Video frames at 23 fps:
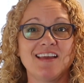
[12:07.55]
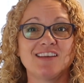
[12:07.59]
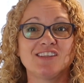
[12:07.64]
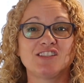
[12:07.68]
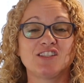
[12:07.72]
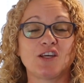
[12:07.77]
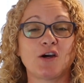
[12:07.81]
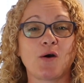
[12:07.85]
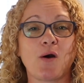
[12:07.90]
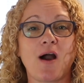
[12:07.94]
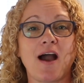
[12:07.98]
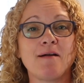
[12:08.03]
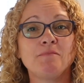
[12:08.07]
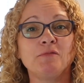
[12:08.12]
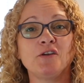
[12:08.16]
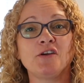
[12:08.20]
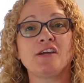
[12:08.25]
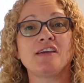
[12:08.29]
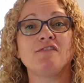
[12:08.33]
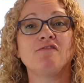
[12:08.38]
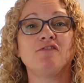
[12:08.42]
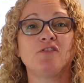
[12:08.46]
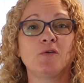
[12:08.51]
So I'm
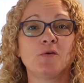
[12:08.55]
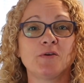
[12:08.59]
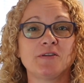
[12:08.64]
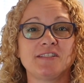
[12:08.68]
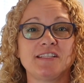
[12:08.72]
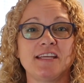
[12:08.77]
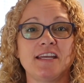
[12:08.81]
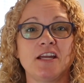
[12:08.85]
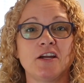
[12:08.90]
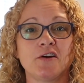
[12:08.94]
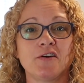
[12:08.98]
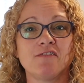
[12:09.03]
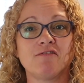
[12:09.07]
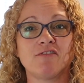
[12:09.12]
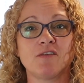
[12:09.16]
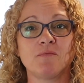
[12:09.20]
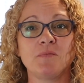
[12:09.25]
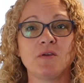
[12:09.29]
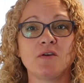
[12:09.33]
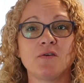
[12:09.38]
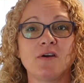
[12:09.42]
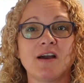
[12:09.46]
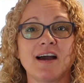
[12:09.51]
looking forward to hearing
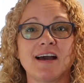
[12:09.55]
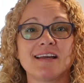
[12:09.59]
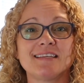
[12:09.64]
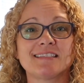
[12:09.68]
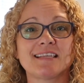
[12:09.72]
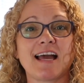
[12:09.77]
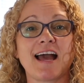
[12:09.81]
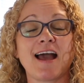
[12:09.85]
from you guys.